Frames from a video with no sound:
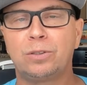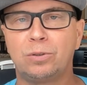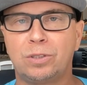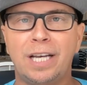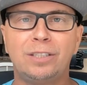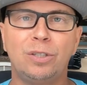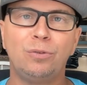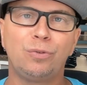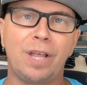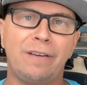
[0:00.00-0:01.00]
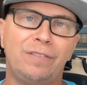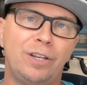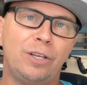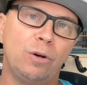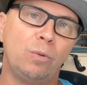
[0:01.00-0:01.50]
So stay tuned for that
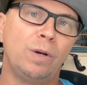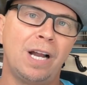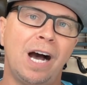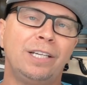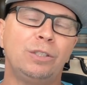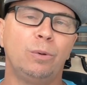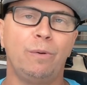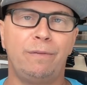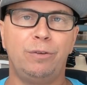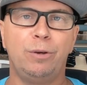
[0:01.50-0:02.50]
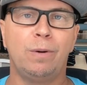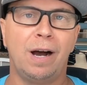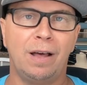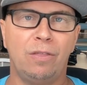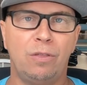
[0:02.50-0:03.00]
video when I do a review
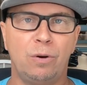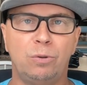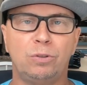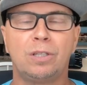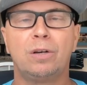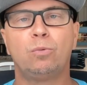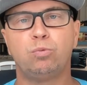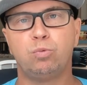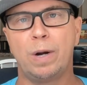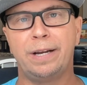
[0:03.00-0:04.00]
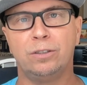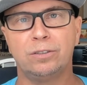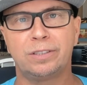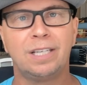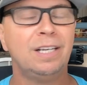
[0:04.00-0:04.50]
on those
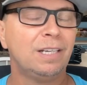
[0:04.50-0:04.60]
rails.